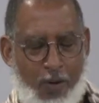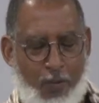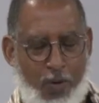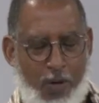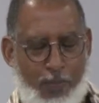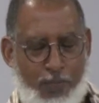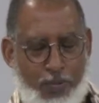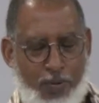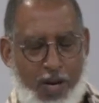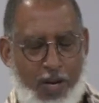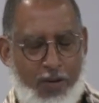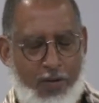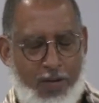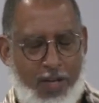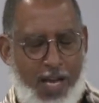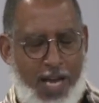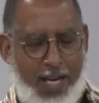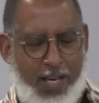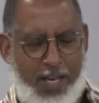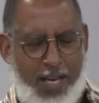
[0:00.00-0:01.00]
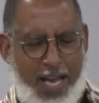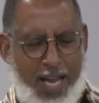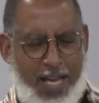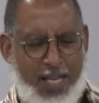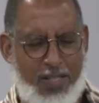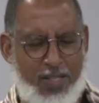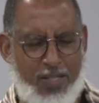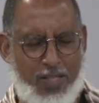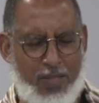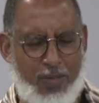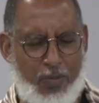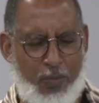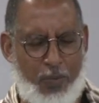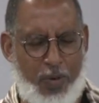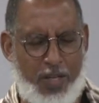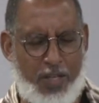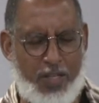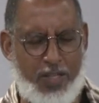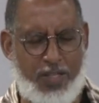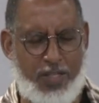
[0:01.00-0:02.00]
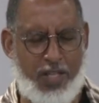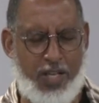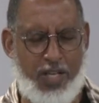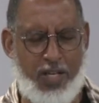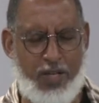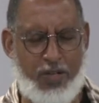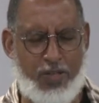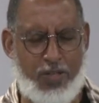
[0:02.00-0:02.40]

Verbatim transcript: We pray, oh God, that as we continue